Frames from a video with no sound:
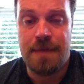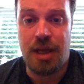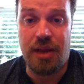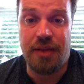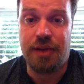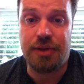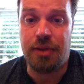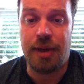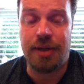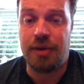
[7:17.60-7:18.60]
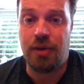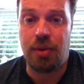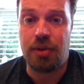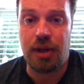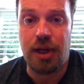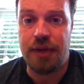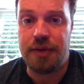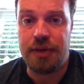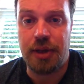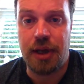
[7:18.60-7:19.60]
they just go back to their normal
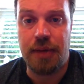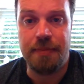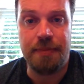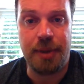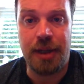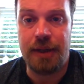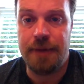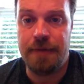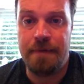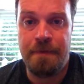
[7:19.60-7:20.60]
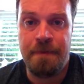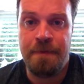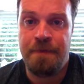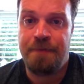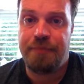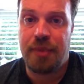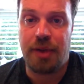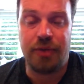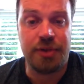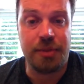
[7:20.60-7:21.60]
lives. But
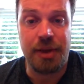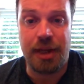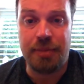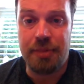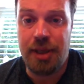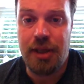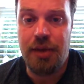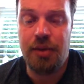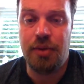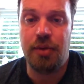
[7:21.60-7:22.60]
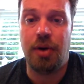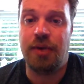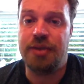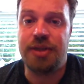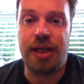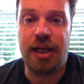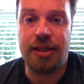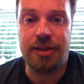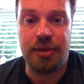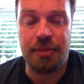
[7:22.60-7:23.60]
for somebody like me, who obviously
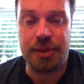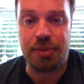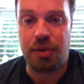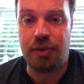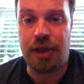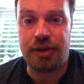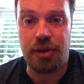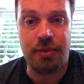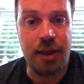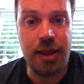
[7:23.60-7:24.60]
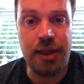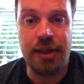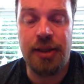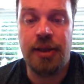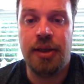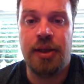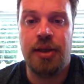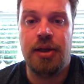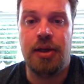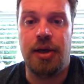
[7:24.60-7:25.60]
has a much more fragile mind,
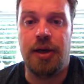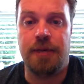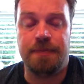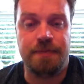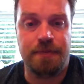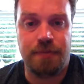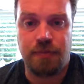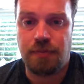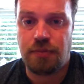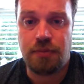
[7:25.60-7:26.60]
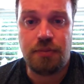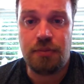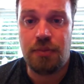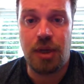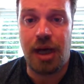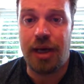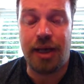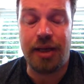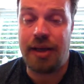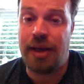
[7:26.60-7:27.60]
I
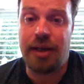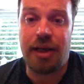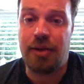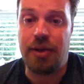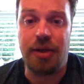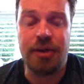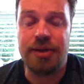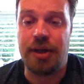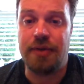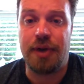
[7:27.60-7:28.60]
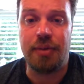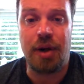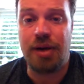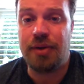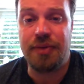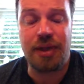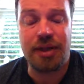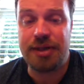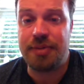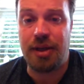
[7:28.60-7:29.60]
can't go near this stuff anymore. I don't even like
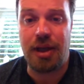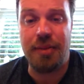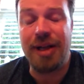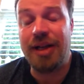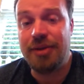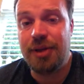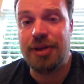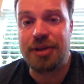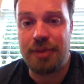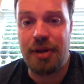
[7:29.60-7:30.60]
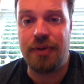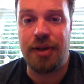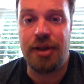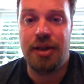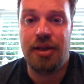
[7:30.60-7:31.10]
the smell. I mean, I do like the smell of it,